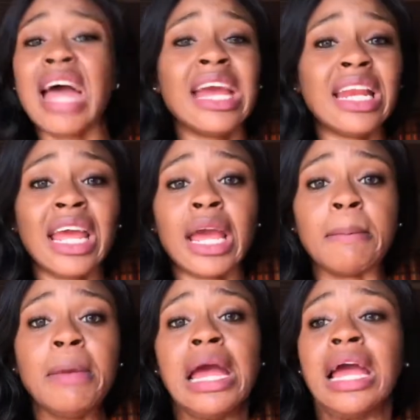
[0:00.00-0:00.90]
9
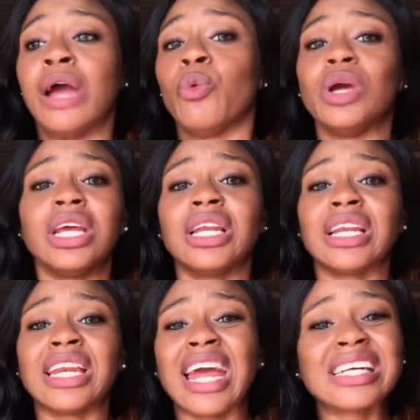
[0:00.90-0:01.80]
a.m., within the
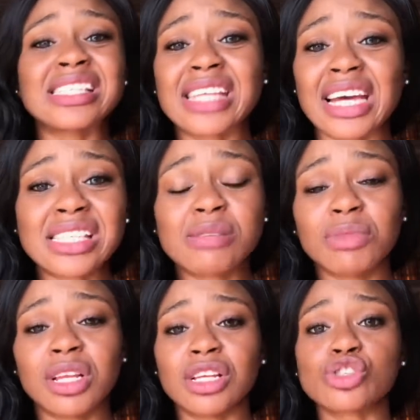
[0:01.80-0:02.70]
next 30
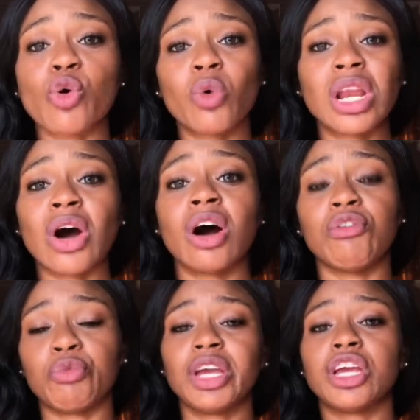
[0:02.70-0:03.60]
minutes or 1 hour
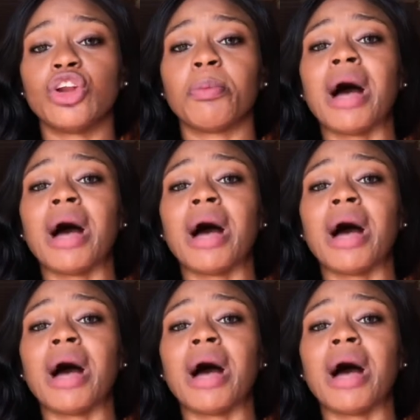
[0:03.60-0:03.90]
of waking up,